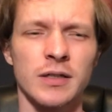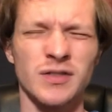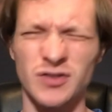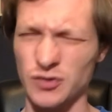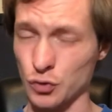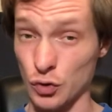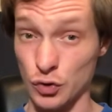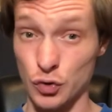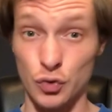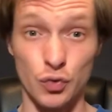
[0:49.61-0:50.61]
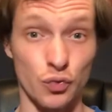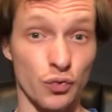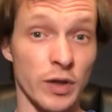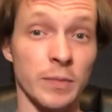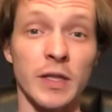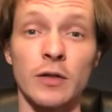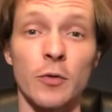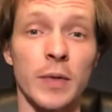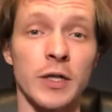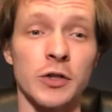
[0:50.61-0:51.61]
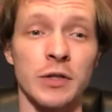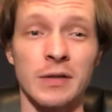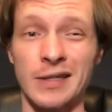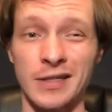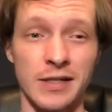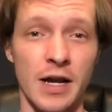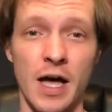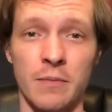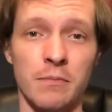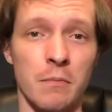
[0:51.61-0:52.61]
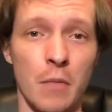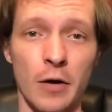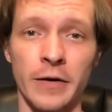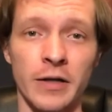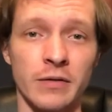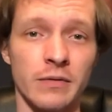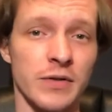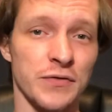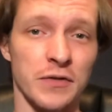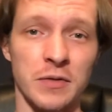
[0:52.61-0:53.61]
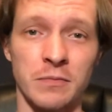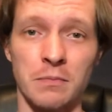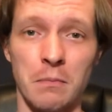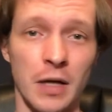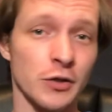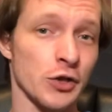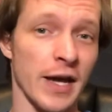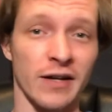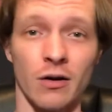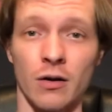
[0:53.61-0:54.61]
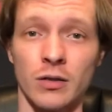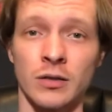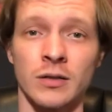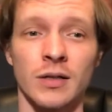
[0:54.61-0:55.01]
it's extremely low budget. They did not market this film much at all.